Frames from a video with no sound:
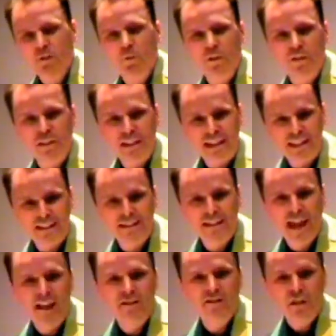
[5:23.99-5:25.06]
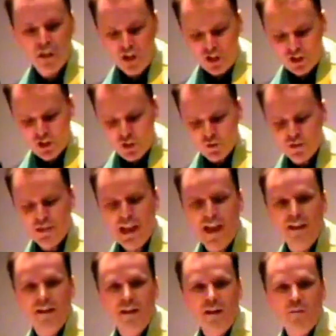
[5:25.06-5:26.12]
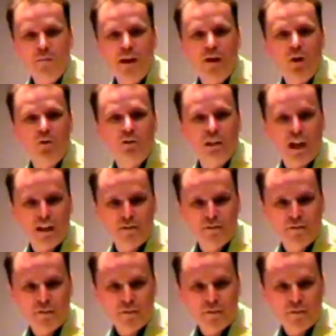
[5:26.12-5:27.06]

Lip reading: with the intent to take my own life.